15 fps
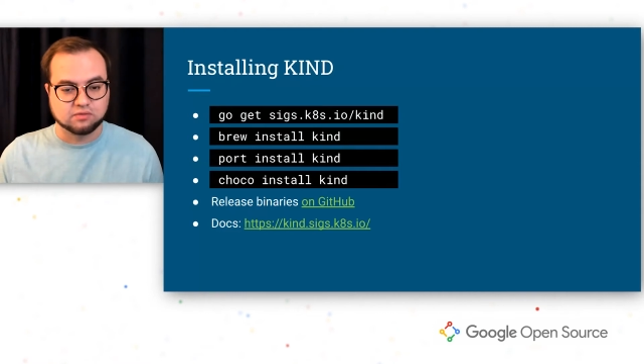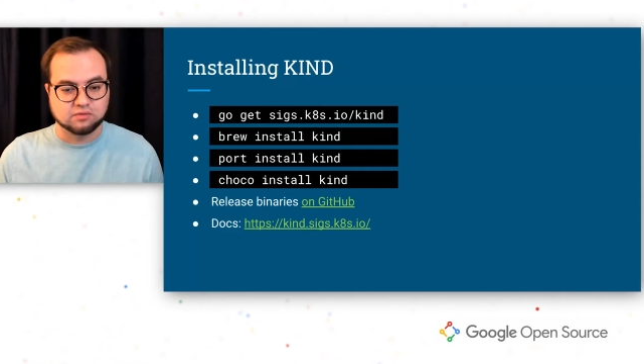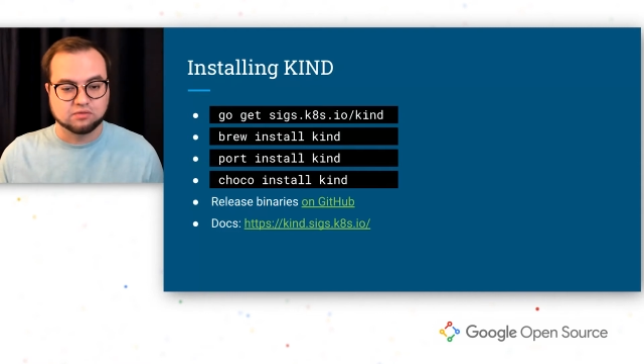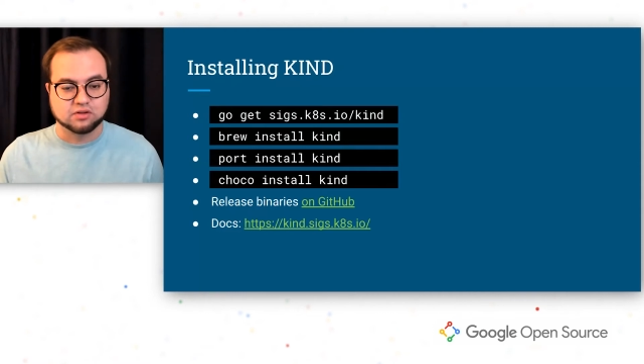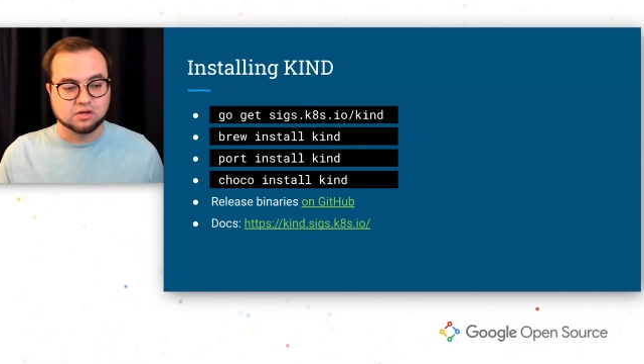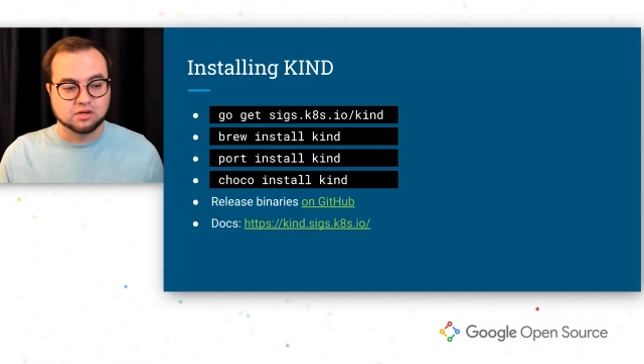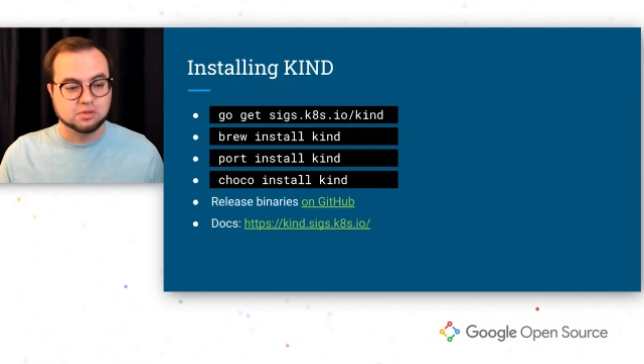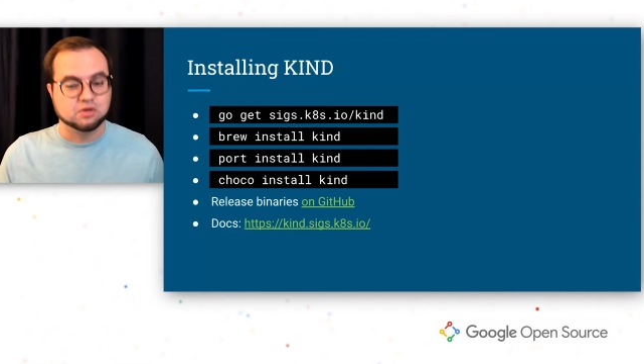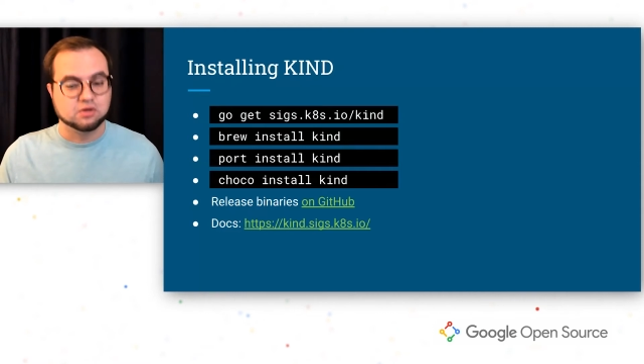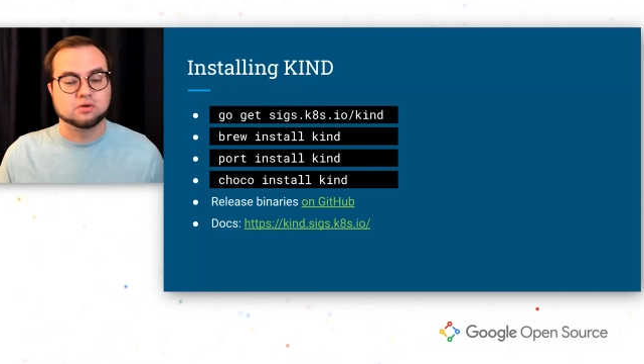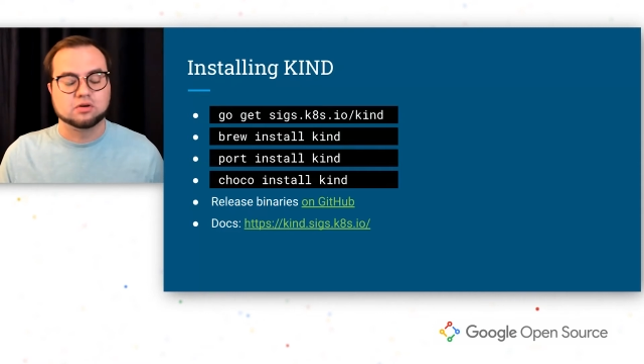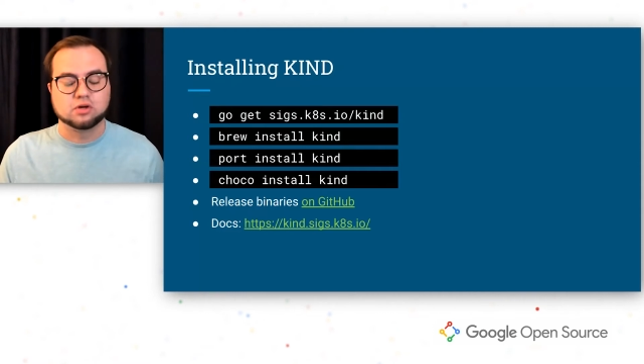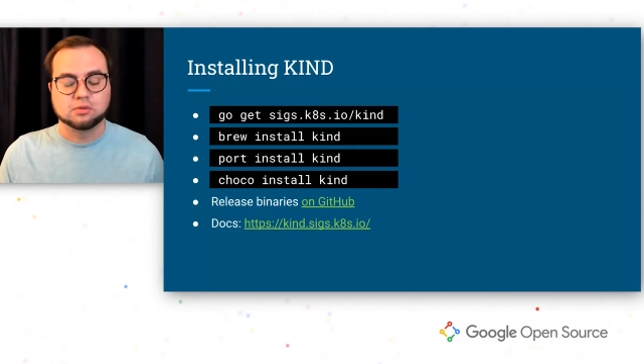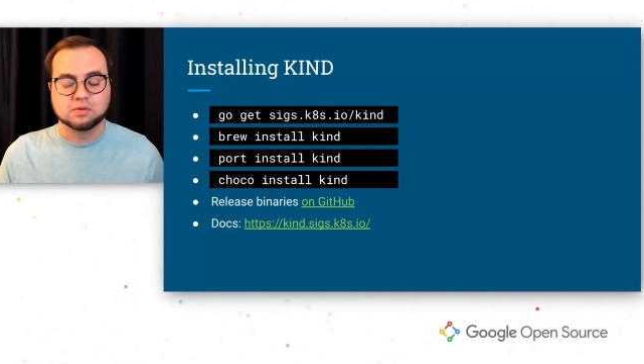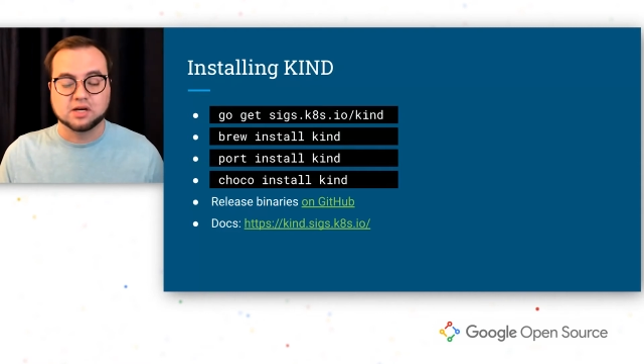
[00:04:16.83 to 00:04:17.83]
the
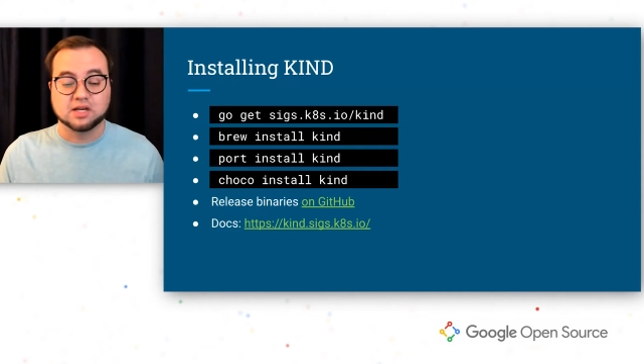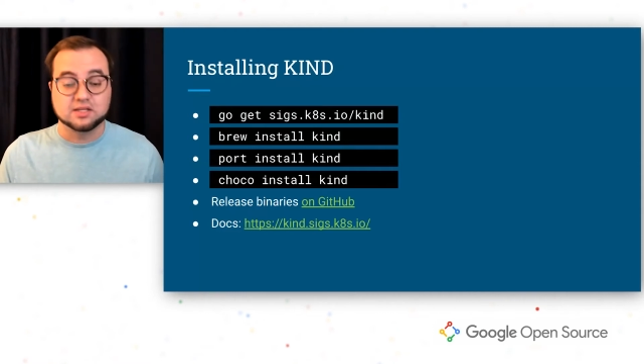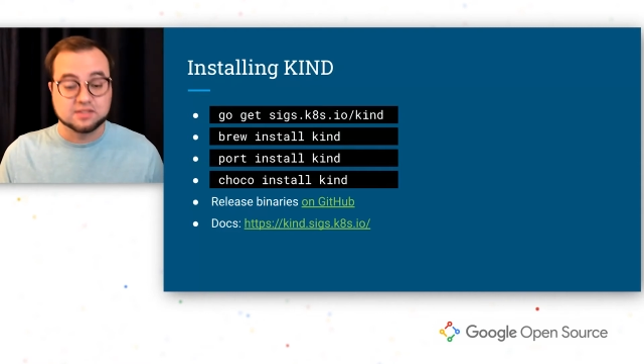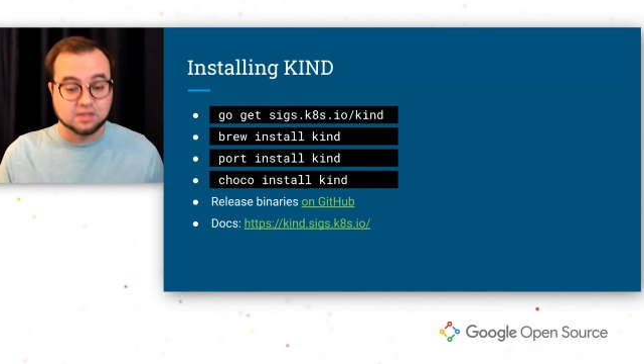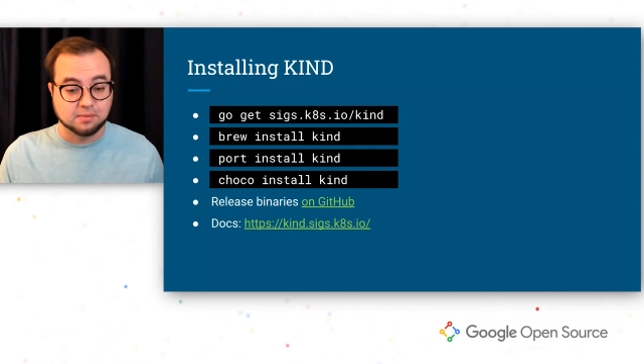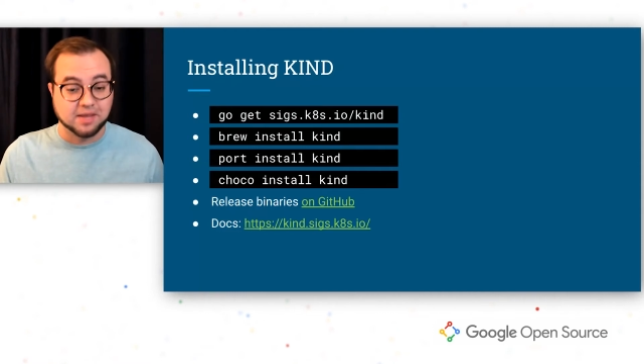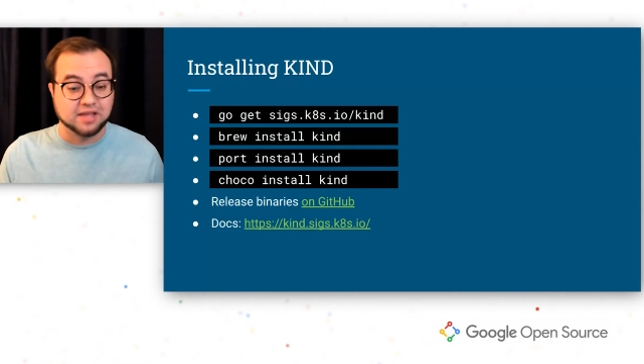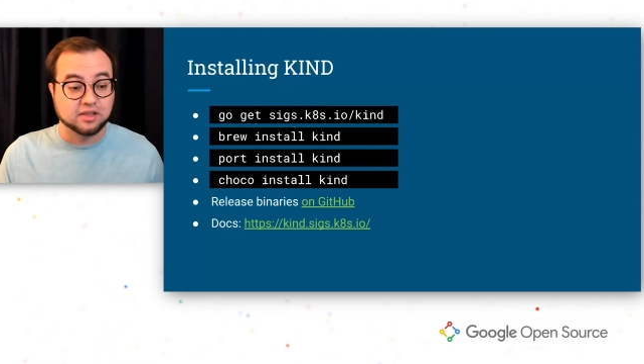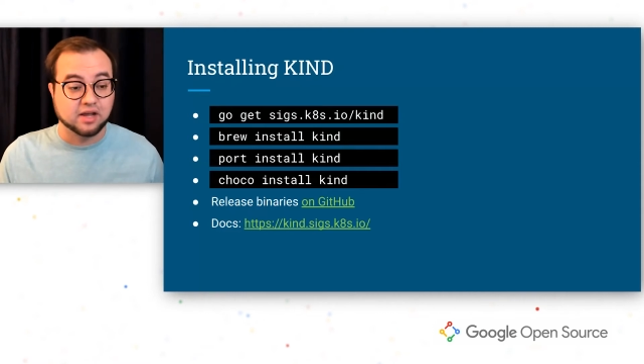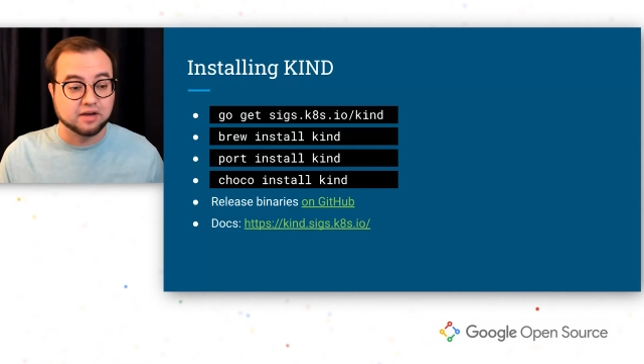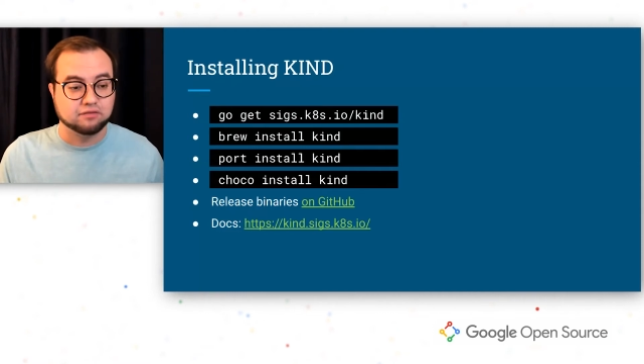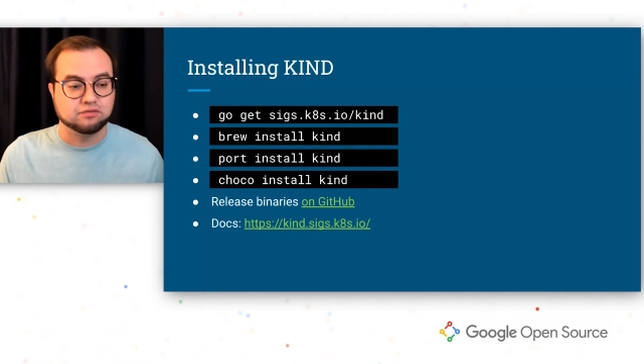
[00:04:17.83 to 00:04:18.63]
Kubernetes command line